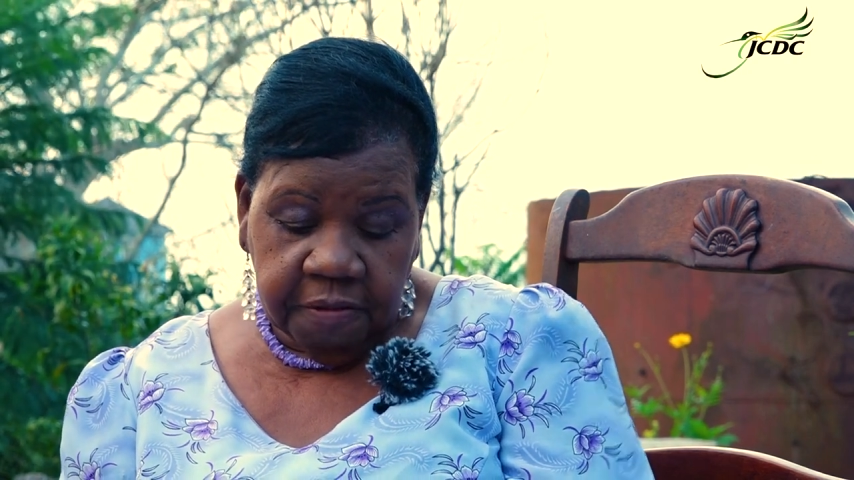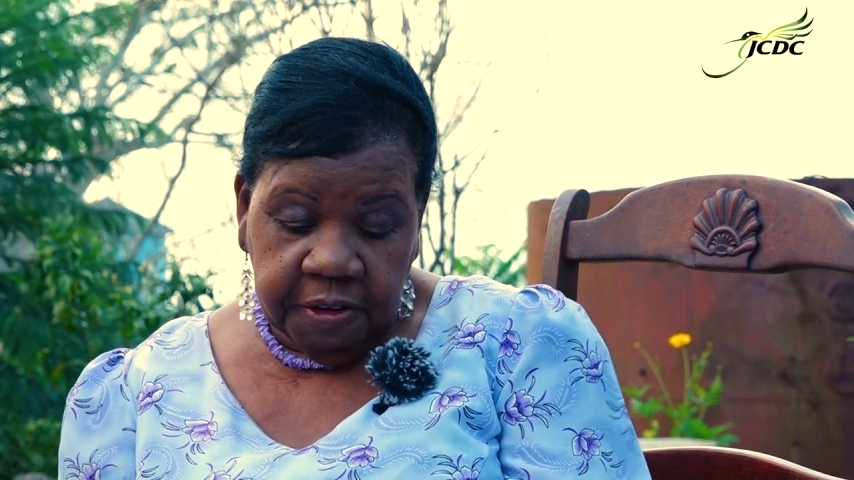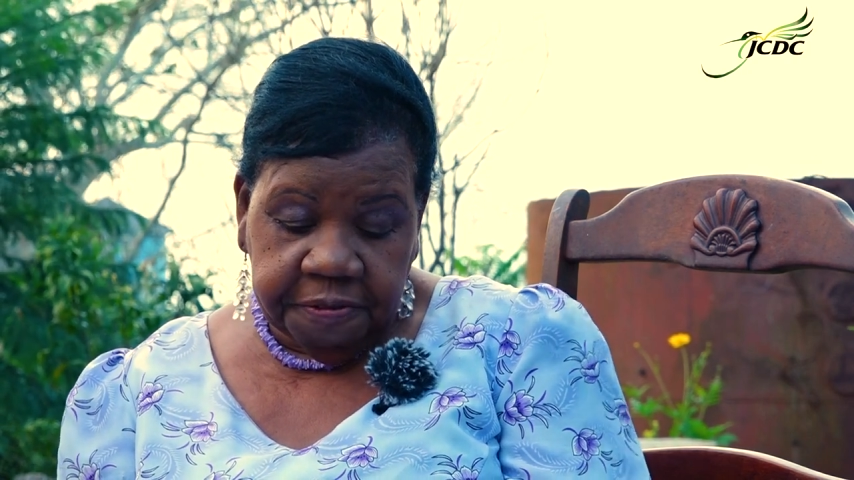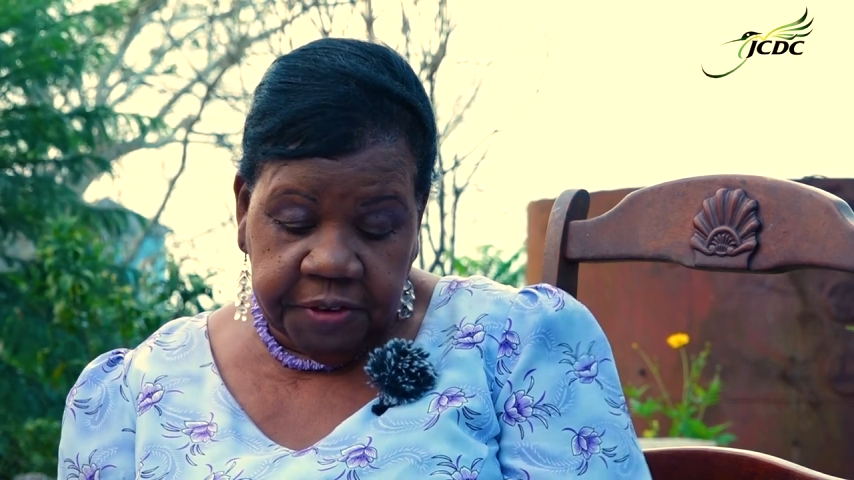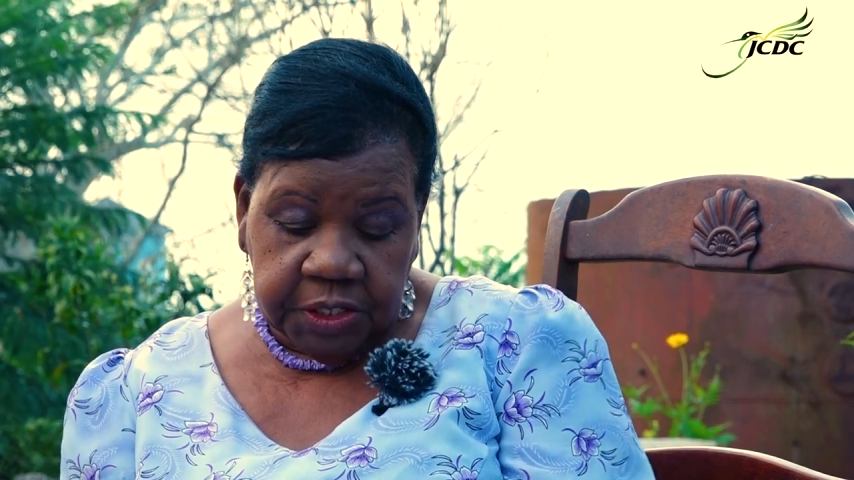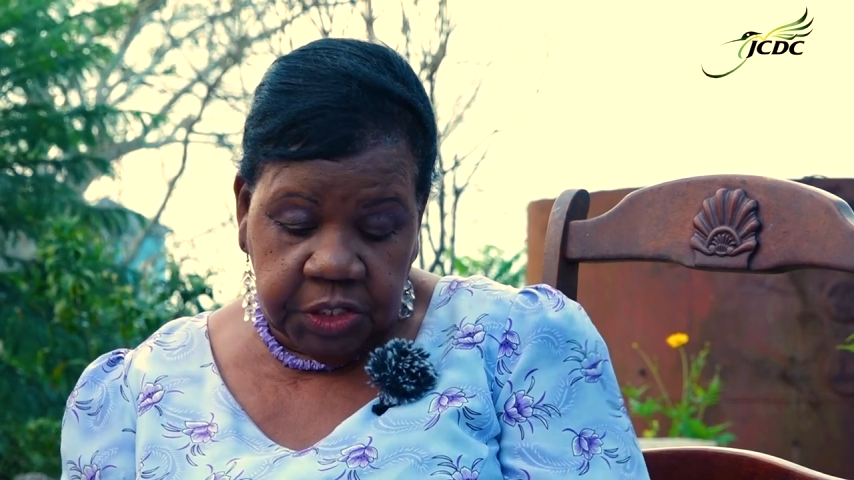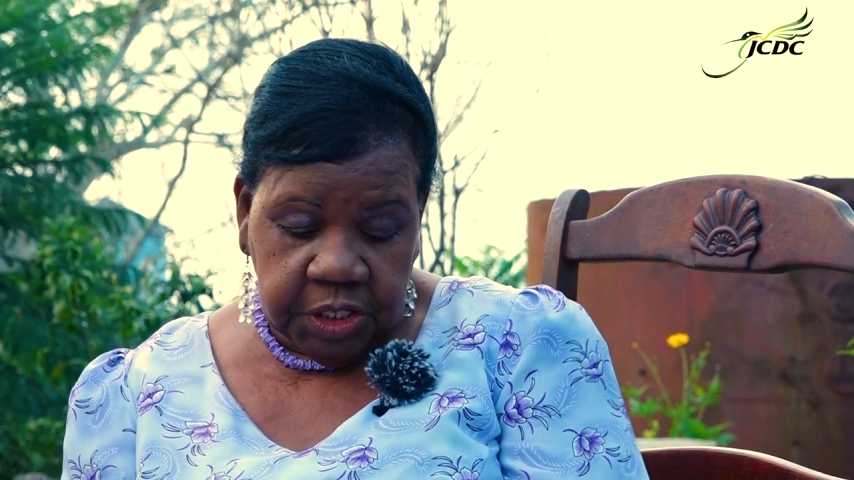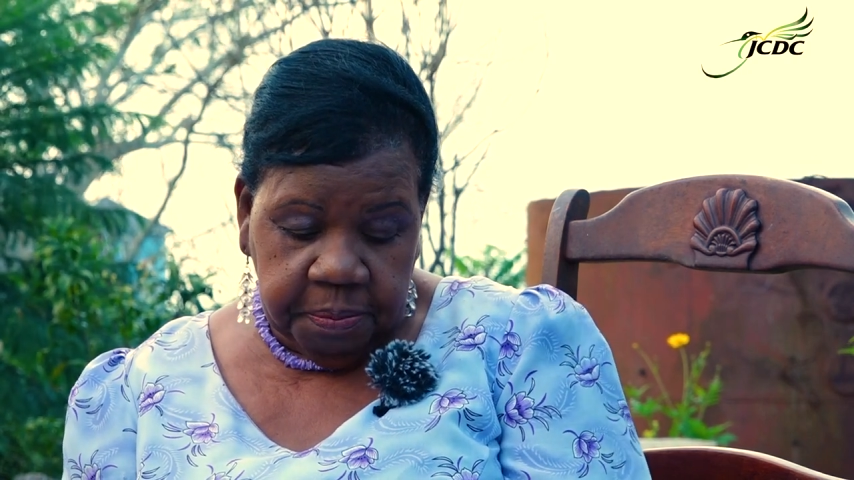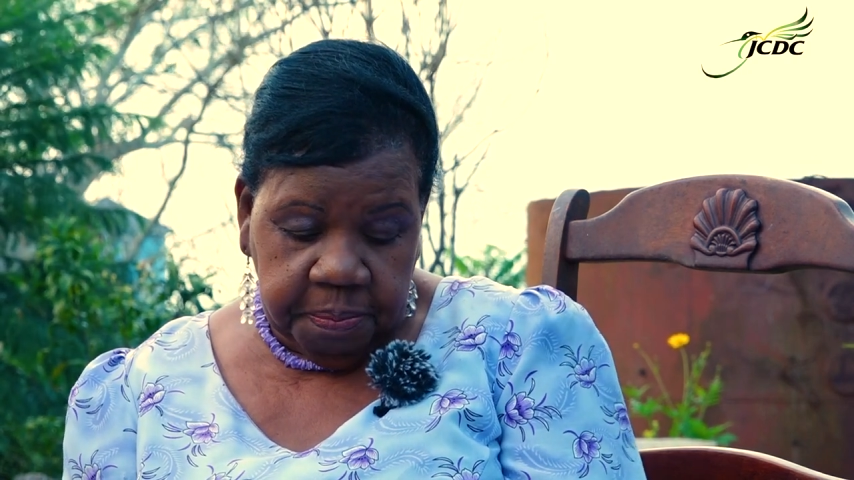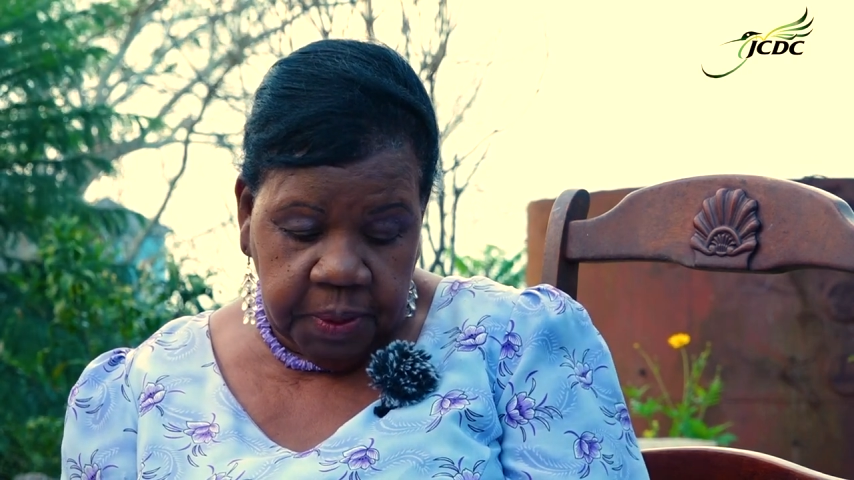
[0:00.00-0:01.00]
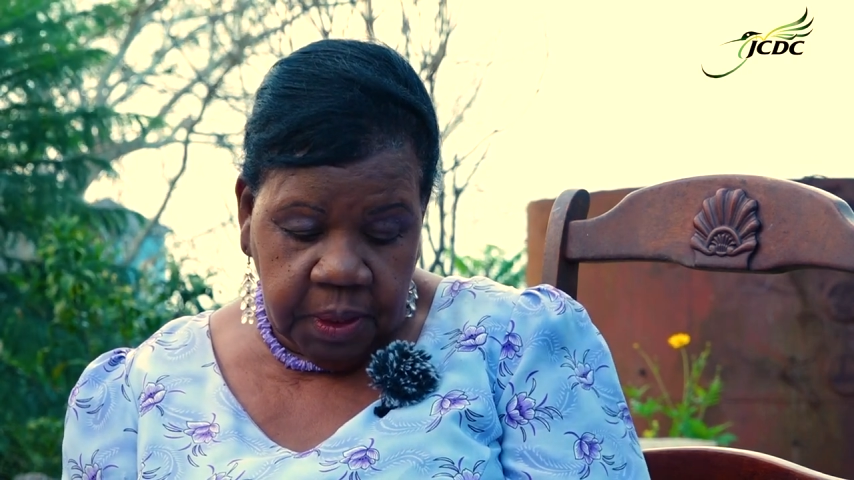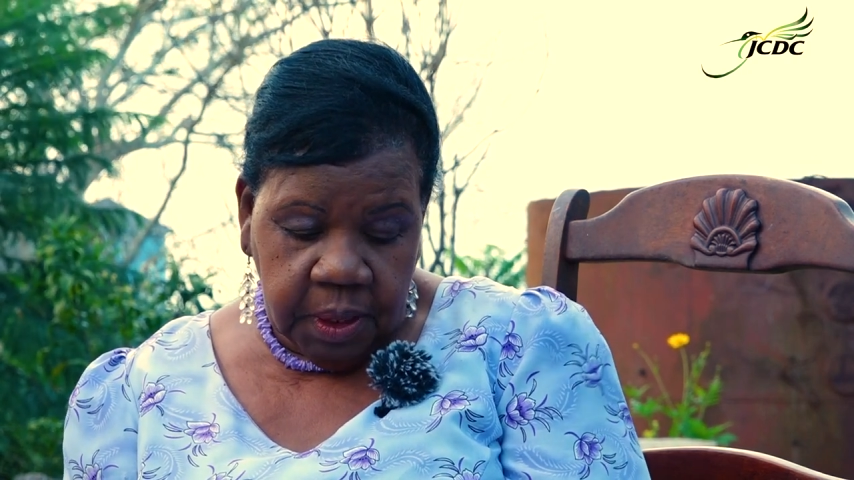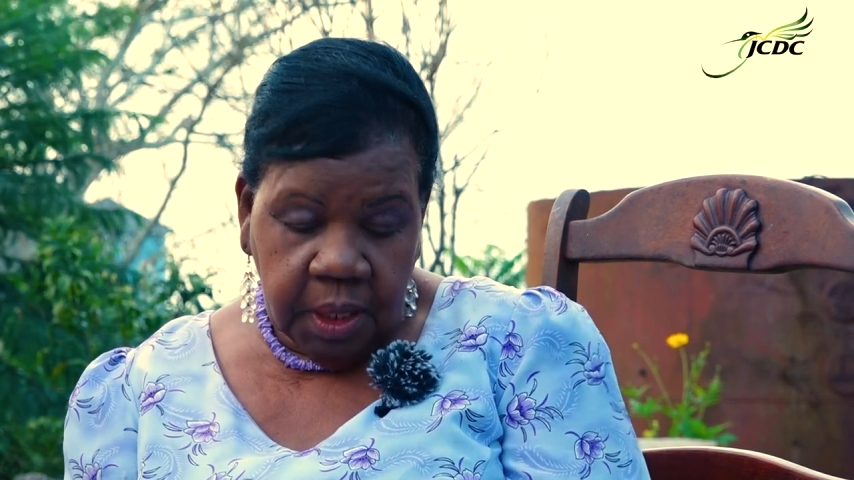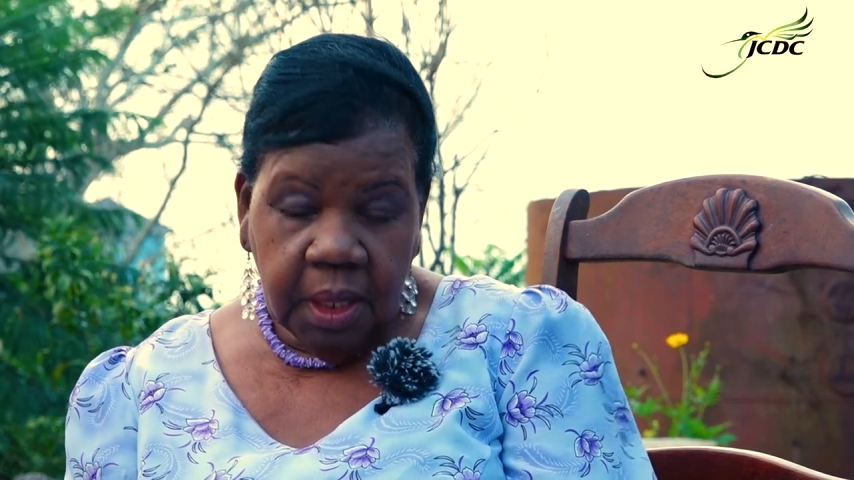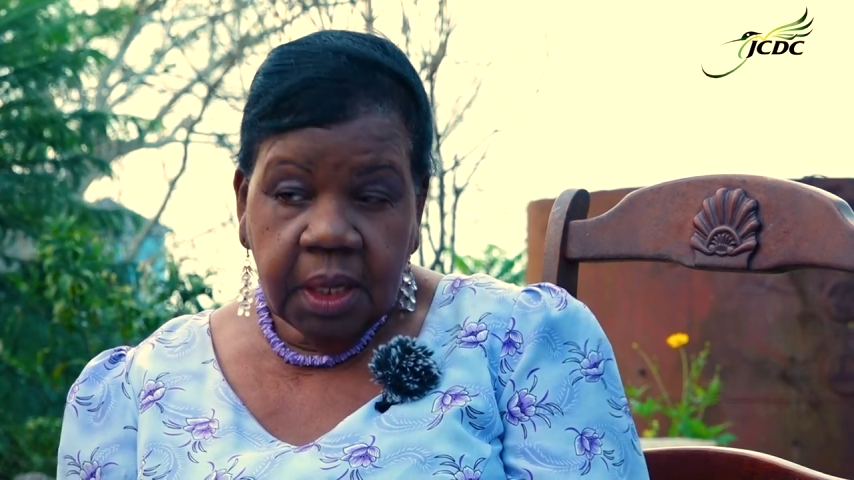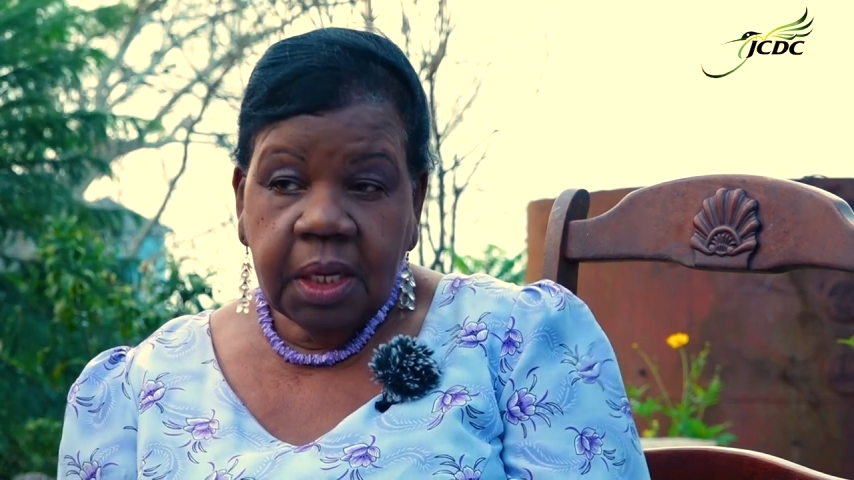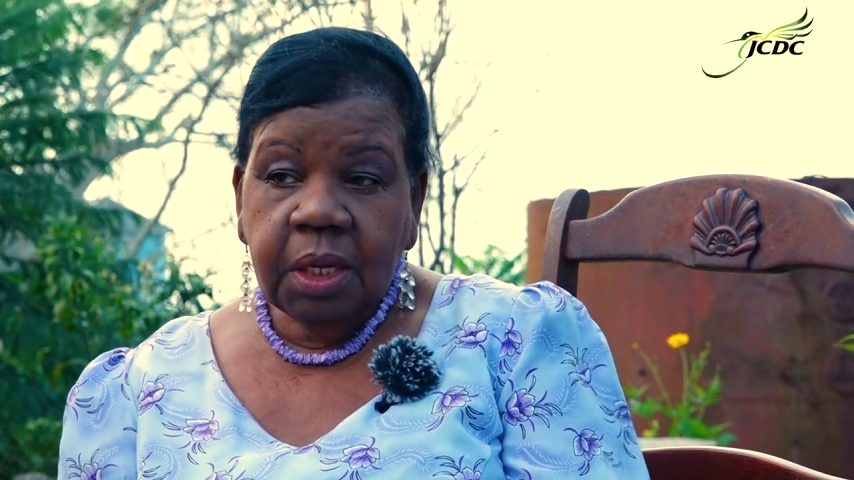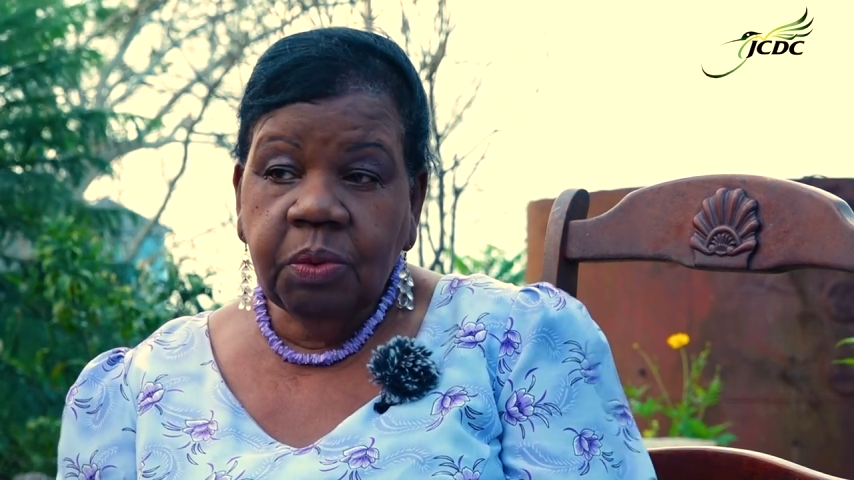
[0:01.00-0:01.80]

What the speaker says: For friendship, he